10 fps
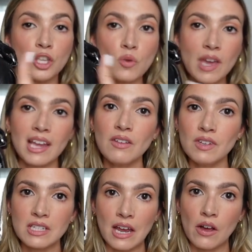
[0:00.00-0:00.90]
you can't
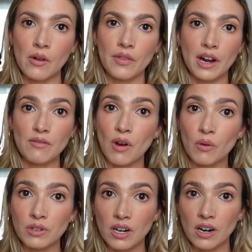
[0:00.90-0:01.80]
even tell that I've
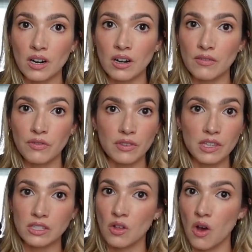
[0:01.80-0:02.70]
owned her for
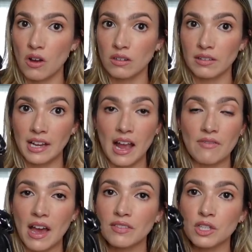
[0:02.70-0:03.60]
this long. Like I've
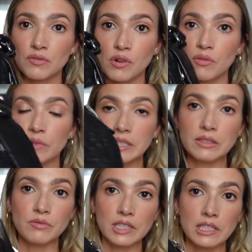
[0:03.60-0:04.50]
had this for a really,
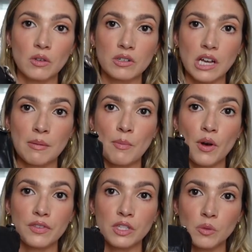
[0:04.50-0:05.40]
really long time. I
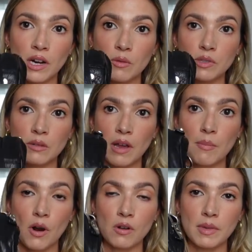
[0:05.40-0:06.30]
bought this when I was in my
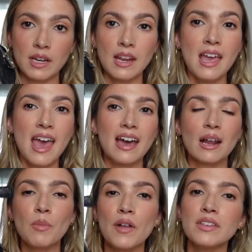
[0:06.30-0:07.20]
apartment and
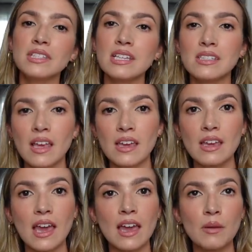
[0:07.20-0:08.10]
I bought this as
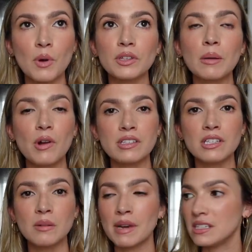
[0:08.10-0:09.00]
like a birthday present
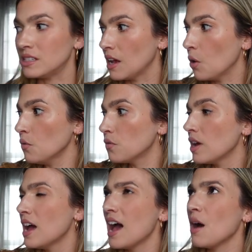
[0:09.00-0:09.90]
to myself.
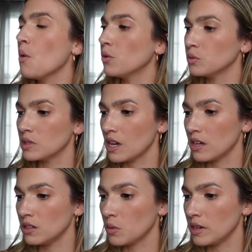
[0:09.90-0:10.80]
How old was I
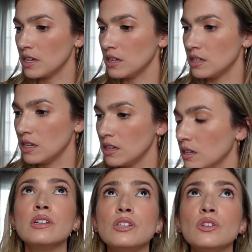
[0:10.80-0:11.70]
in 2018?
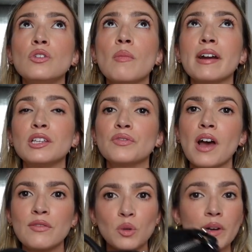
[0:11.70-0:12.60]
32 minus
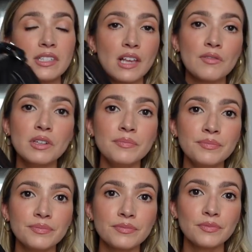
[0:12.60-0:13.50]
5, 27
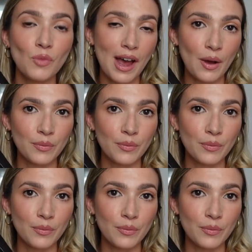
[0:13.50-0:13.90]
wow,